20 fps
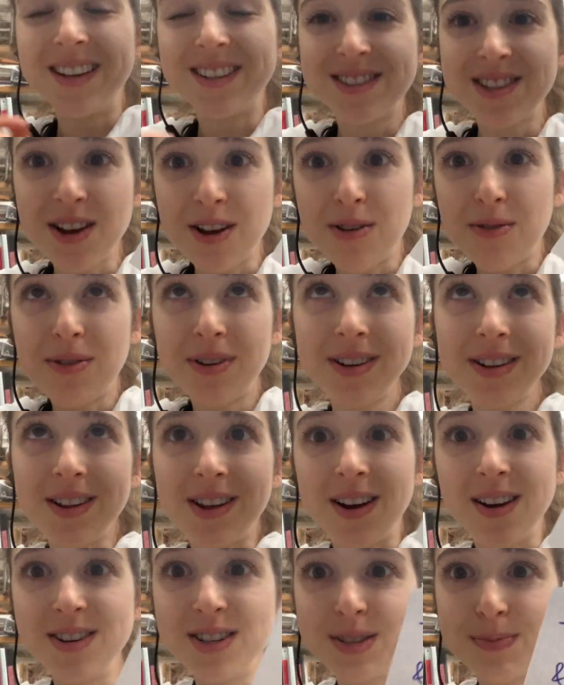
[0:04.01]
So one of
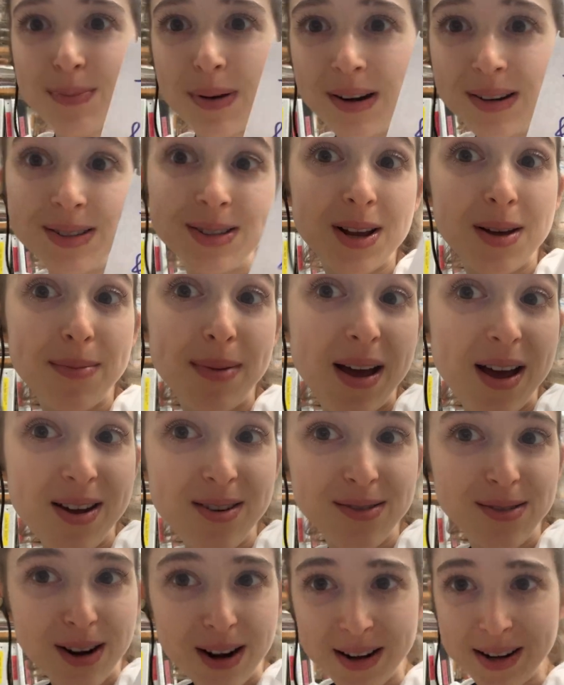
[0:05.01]
the hardest parts
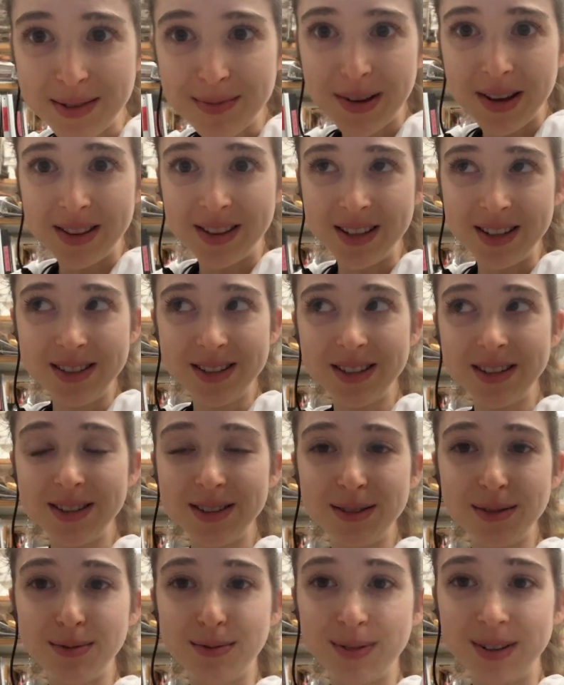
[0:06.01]
about writing my
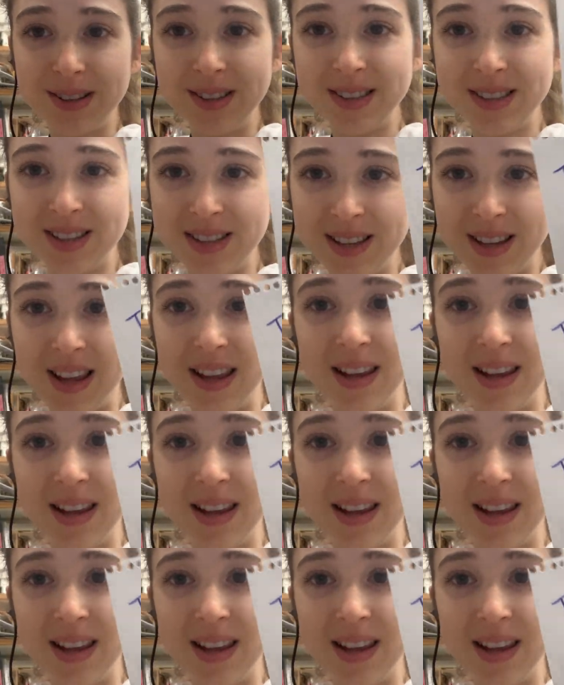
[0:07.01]
thesis was